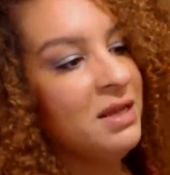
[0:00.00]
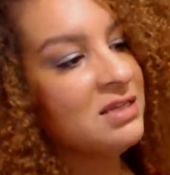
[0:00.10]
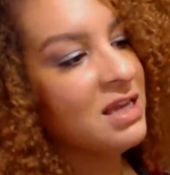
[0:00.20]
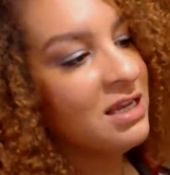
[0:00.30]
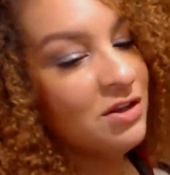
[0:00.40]

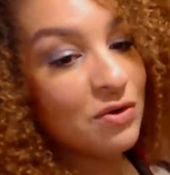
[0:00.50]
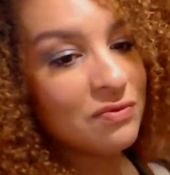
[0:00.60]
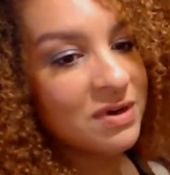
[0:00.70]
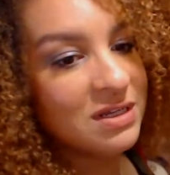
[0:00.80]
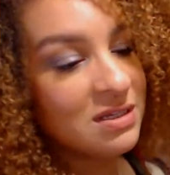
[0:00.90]
taking your
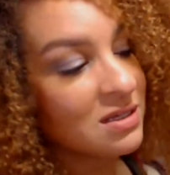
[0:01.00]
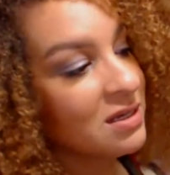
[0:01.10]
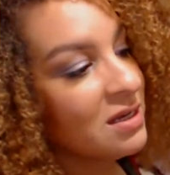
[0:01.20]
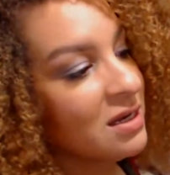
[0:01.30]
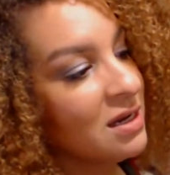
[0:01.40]
wrist
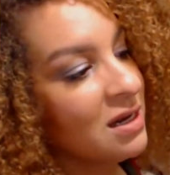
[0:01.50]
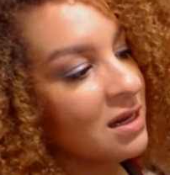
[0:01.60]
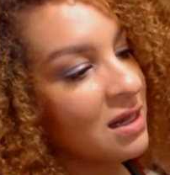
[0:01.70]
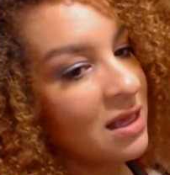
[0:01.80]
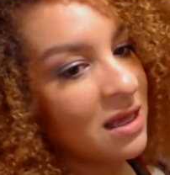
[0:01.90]

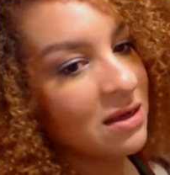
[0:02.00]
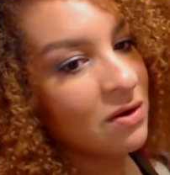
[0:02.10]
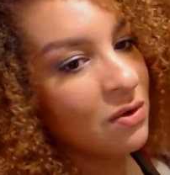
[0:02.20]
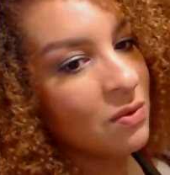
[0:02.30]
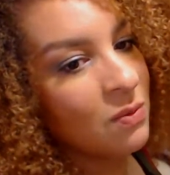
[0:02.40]
and
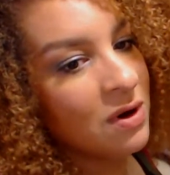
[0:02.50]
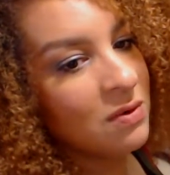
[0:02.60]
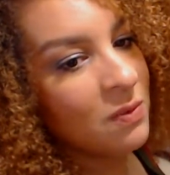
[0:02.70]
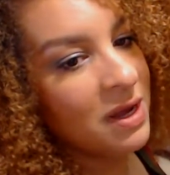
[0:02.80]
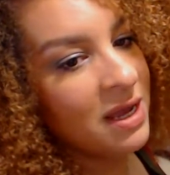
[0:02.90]
going
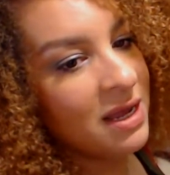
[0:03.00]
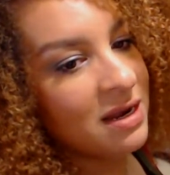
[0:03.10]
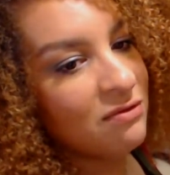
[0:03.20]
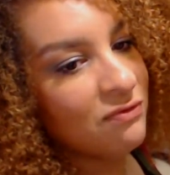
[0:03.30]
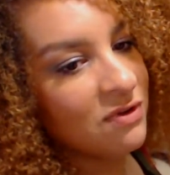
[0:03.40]
one way and
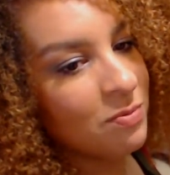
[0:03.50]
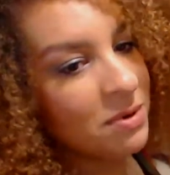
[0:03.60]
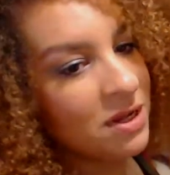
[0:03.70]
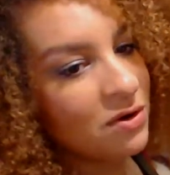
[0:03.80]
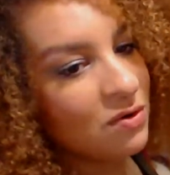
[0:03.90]
then
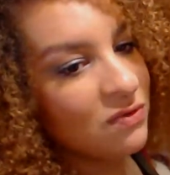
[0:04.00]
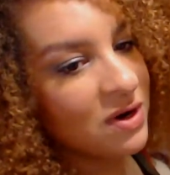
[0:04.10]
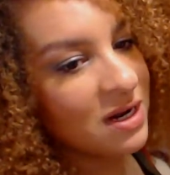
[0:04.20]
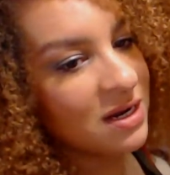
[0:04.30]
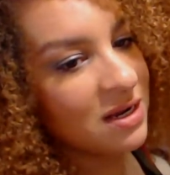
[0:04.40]
flipping it over
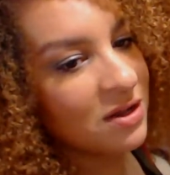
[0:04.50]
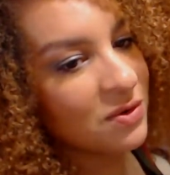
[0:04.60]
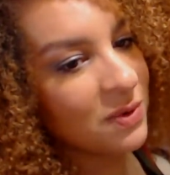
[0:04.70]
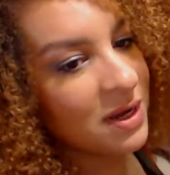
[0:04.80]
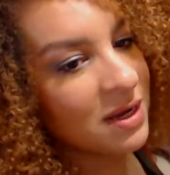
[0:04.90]
and the
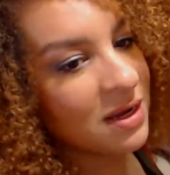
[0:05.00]
other way.